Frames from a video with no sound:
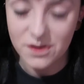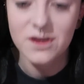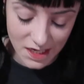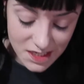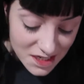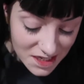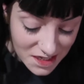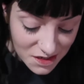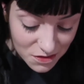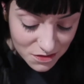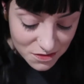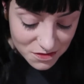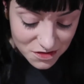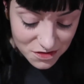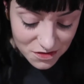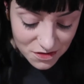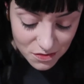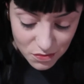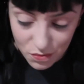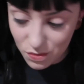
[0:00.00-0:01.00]
And I
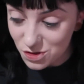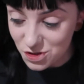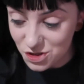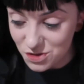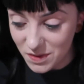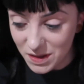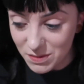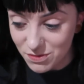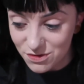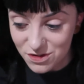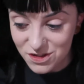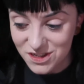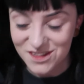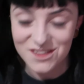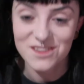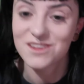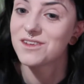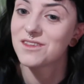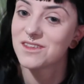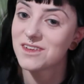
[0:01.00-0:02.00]
also washed my brushes
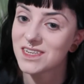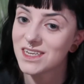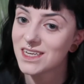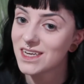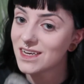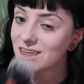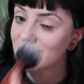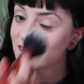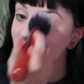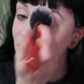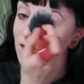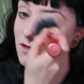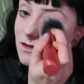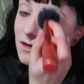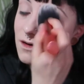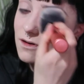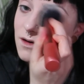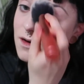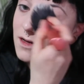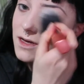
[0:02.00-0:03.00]
the other day,
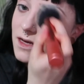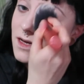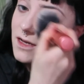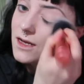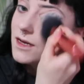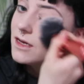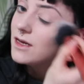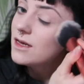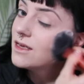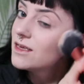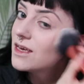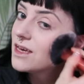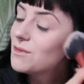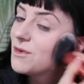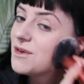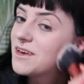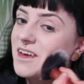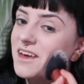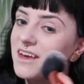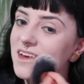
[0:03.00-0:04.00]
so yay
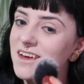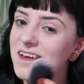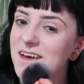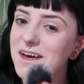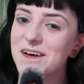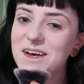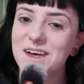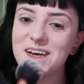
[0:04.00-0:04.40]
me.